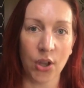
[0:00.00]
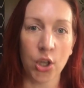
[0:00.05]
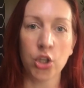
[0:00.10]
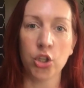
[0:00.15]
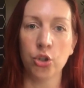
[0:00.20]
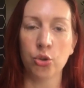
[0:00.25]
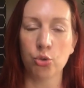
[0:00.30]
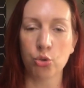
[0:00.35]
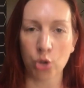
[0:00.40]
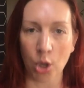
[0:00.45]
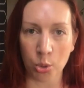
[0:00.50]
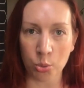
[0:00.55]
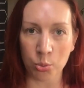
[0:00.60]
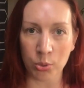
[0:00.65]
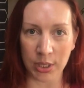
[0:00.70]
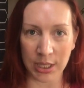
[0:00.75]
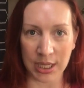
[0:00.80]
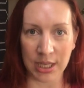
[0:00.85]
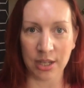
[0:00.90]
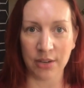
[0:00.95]
you don't
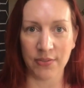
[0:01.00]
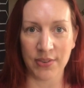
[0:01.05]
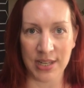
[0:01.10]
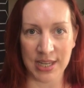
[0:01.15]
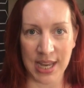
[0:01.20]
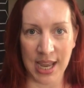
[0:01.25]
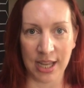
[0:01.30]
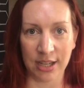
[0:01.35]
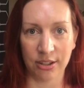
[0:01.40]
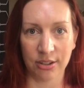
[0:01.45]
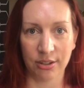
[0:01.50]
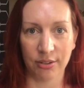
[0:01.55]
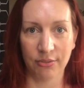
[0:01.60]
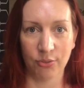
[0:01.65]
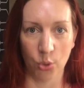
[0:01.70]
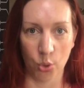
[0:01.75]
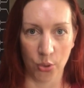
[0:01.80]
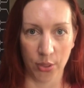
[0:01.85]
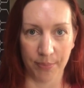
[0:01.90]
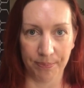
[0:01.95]
need a vignette
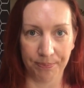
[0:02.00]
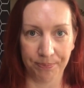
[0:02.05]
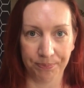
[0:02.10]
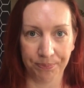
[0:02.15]
for them.